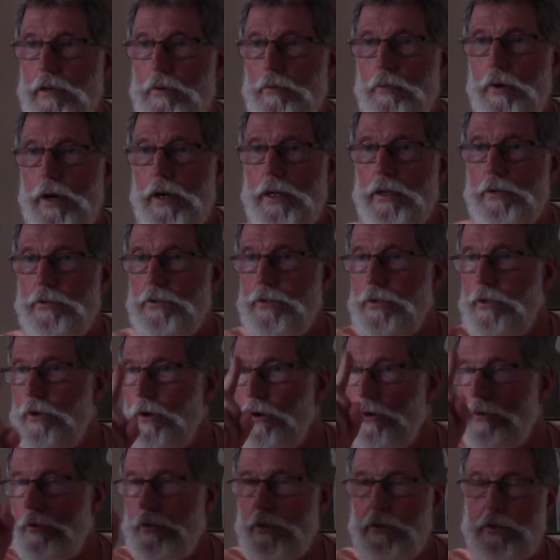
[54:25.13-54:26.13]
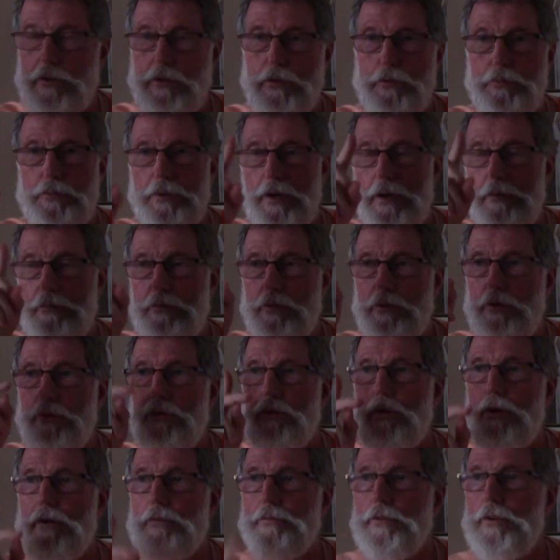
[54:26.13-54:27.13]
why don't you go to the supreme
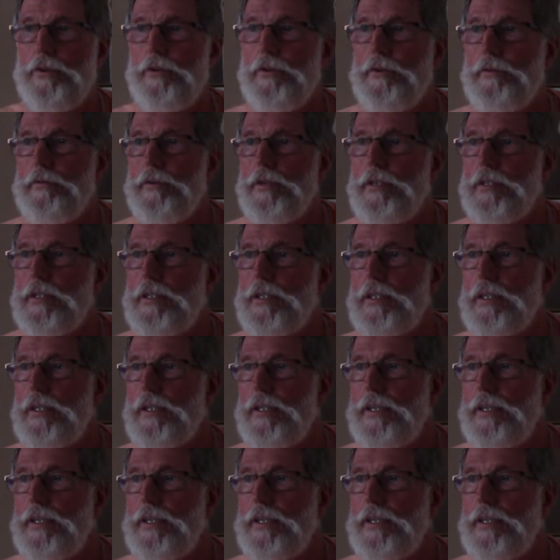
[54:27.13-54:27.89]
ruler of the universe?